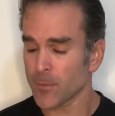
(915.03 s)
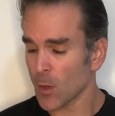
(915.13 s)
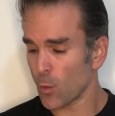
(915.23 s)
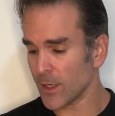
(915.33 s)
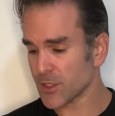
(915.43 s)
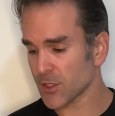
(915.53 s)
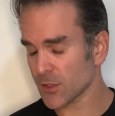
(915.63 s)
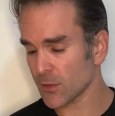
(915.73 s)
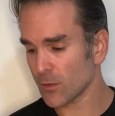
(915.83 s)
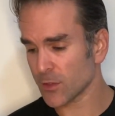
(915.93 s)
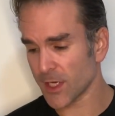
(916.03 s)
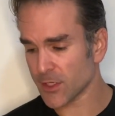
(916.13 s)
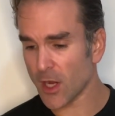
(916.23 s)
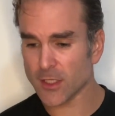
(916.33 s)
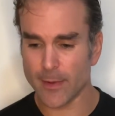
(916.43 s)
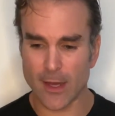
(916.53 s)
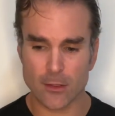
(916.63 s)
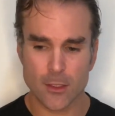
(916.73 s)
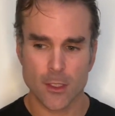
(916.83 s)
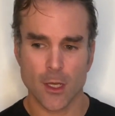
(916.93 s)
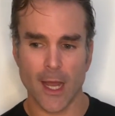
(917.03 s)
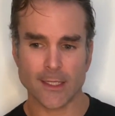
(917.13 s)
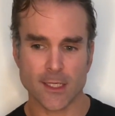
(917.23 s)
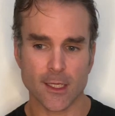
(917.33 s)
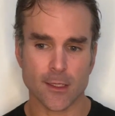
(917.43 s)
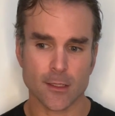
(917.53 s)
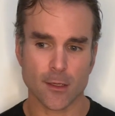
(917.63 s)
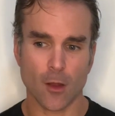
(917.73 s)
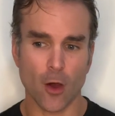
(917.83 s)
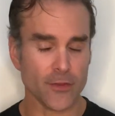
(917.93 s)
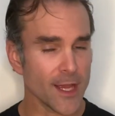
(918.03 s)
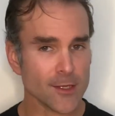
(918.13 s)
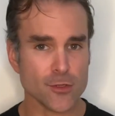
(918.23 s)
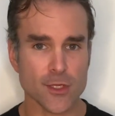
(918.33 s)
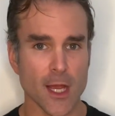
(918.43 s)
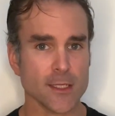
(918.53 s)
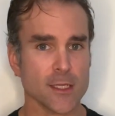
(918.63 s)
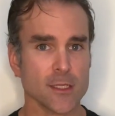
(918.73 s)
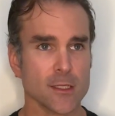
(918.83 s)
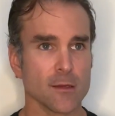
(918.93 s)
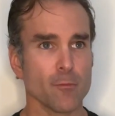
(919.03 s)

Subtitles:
which I talked about, I did all the exercises,